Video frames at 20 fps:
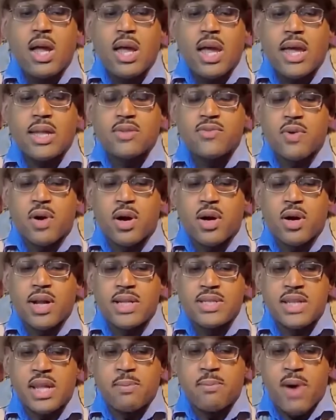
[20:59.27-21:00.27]
As far
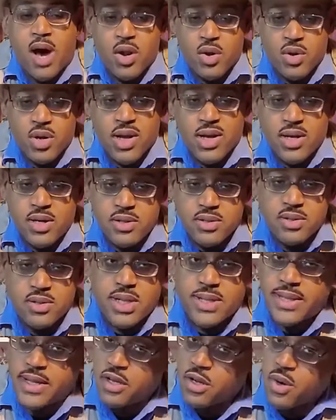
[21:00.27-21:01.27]
as a model goes,
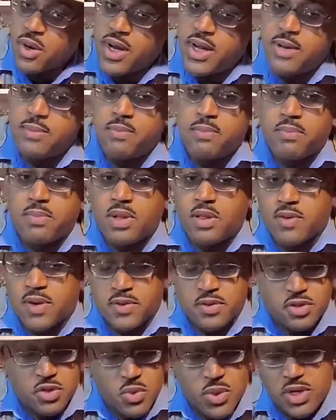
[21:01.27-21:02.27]
not that great. As far
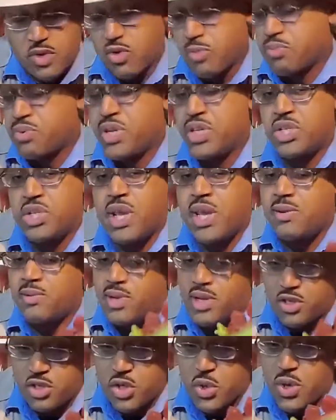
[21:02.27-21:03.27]
as a toy to appreciate,
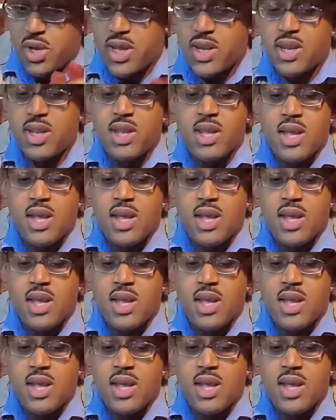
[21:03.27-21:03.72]
enjoy it.